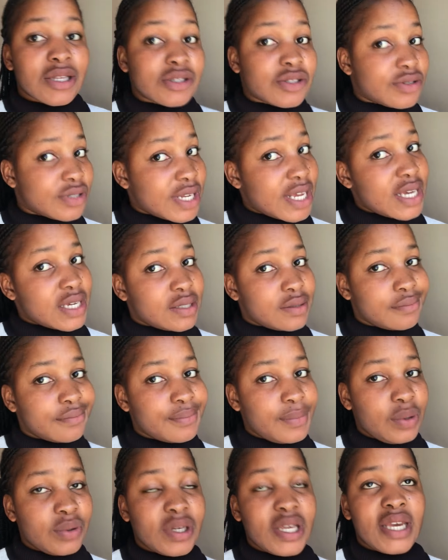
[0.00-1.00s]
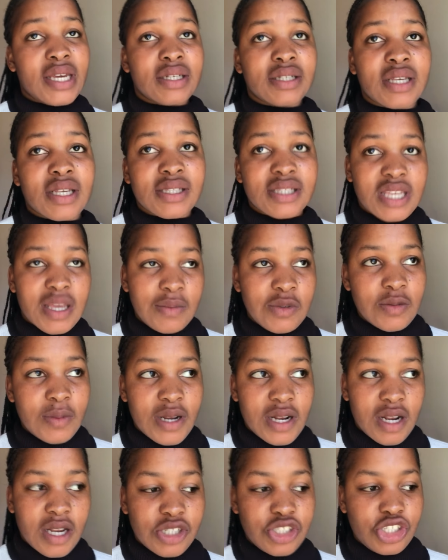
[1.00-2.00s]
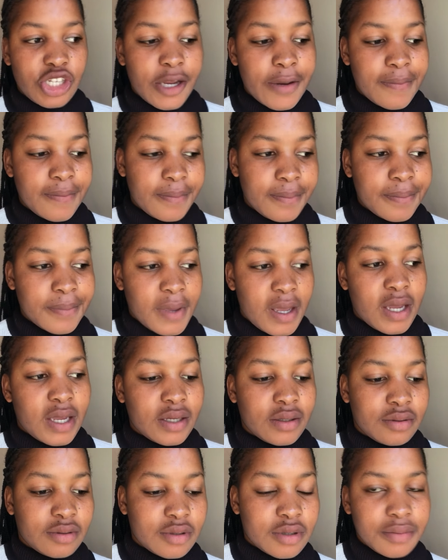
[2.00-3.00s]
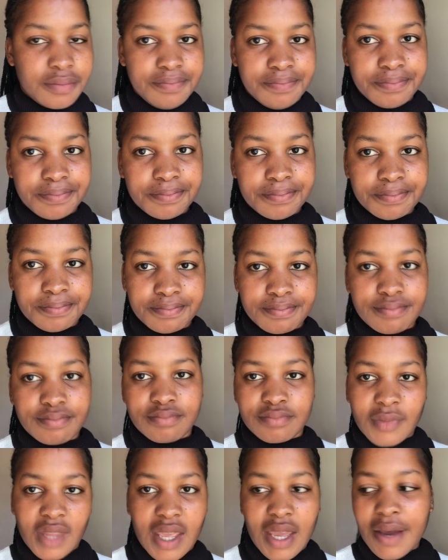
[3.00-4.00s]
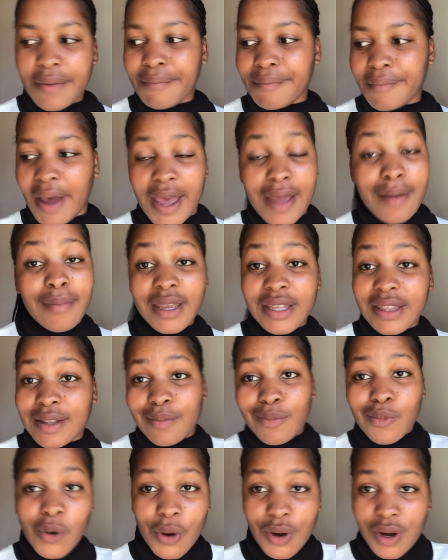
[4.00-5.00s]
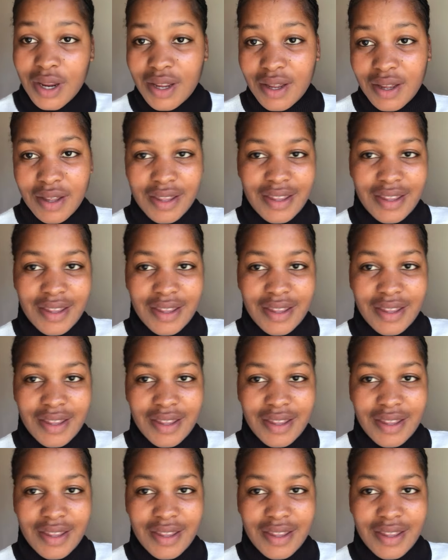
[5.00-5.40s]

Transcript: today only eight kids came to my classroom and yeah i made them work